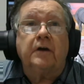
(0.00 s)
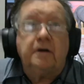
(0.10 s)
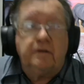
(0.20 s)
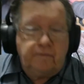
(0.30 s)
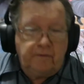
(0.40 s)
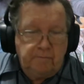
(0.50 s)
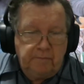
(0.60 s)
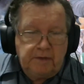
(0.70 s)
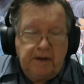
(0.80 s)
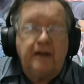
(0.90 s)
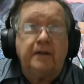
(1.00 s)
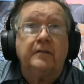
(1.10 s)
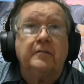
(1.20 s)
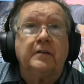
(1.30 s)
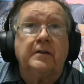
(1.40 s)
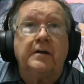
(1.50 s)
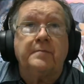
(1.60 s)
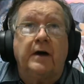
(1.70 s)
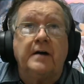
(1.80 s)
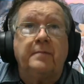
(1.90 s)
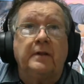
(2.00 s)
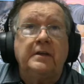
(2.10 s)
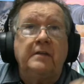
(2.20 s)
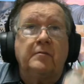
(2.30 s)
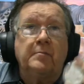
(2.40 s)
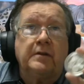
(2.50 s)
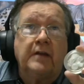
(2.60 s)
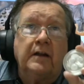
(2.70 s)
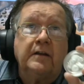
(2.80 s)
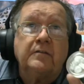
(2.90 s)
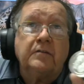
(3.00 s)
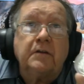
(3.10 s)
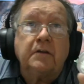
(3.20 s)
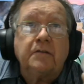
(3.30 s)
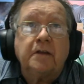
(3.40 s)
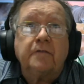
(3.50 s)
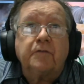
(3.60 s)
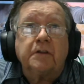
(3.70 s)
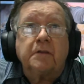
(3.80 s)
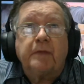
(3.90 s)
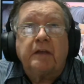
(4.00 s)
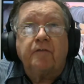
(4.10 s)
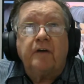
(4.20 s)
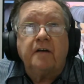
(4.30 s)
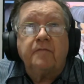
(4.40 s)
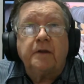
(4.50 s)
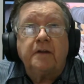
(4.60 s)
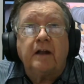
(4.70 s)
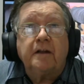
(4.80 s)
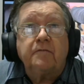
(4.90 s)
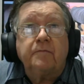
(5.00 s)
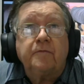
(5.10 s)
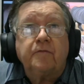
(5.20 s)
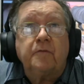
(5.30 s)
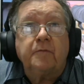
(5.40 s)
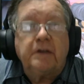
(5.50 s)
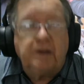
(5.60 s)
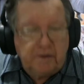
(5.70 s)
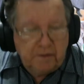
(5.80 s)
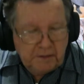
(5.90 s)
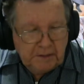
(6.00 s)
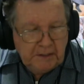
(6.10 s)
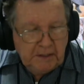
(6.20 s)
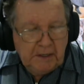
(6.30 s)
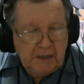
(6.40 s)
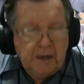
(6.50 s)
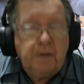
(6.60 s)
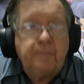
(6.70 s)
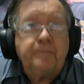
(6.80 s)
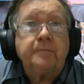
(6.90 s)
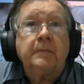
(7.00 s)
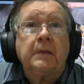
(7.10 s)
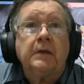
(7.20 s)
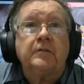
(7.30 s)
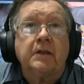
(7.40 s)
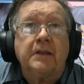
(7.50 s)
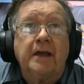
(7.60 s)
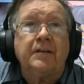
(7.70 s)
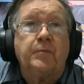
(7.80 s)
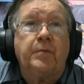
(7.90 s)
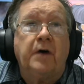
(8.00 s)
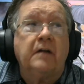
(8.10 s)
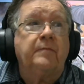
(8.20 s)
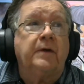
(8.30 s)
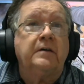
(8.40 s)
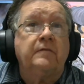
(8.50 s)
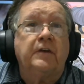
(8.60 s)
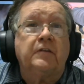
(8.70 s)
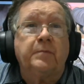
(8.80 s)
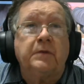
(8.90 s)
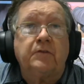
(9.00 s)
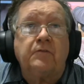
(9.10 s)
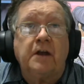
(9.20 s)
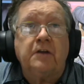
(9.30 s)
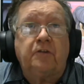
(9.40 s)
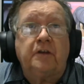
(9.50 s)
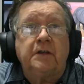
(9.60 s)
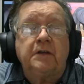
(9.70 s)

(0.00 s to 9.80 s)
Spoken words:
of medallions, and I believe in medallions. You can see I've got the Big 5 medallion from Deon. So that is part of my investment strategy.